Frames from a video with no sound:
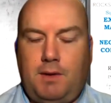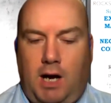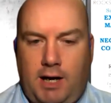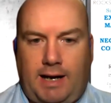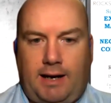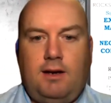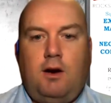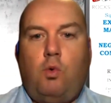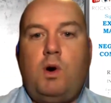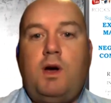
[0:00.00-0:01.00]
Okay,
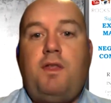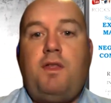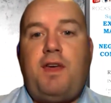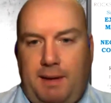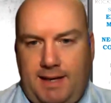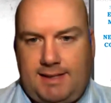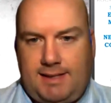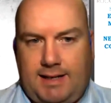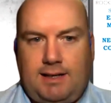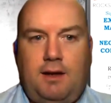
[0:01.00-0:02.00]
with that being
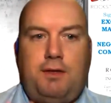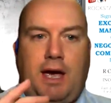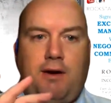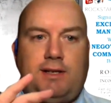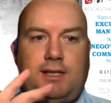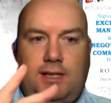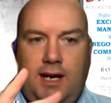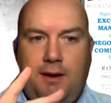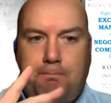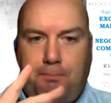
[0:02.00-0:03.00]
said, there is
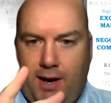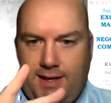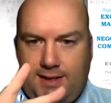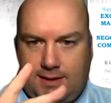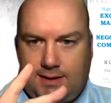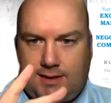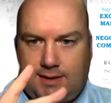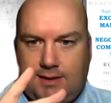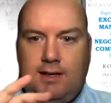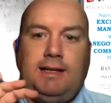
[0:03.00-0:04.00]
3 prices
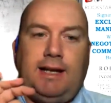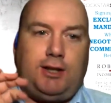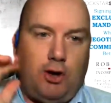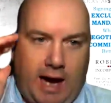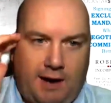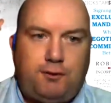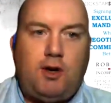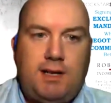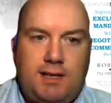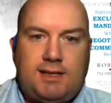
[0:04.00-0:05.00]
that you have
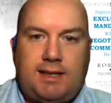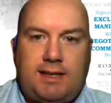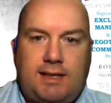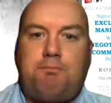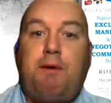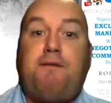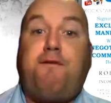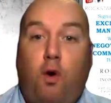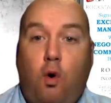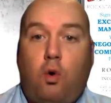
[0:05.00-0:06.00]
to understand
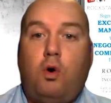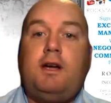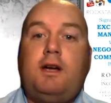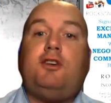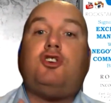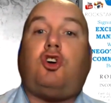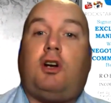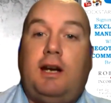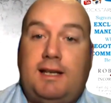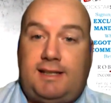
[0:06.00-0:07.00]
before you
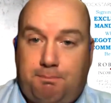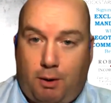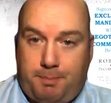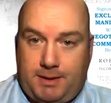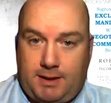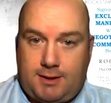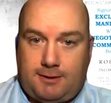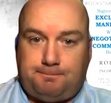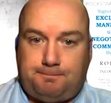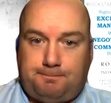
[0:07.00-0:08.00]
start listing properties.
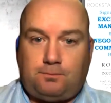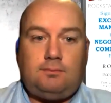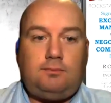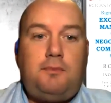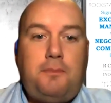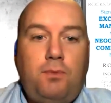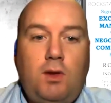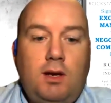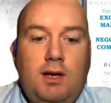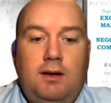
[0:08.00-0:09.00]

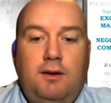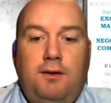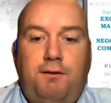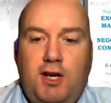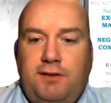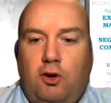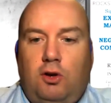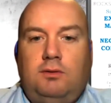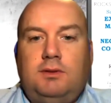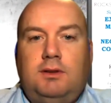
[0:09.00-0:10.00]
First of
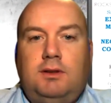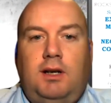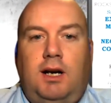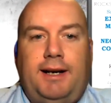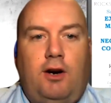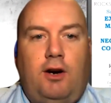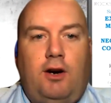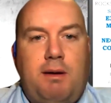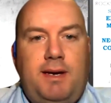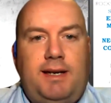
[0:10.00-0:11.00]
all, I know
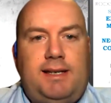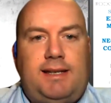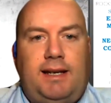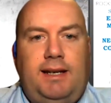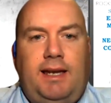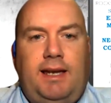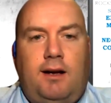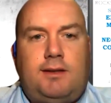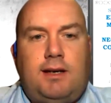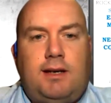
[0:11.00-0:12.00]
Namibia is sending
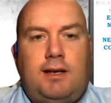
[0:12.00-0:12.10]
out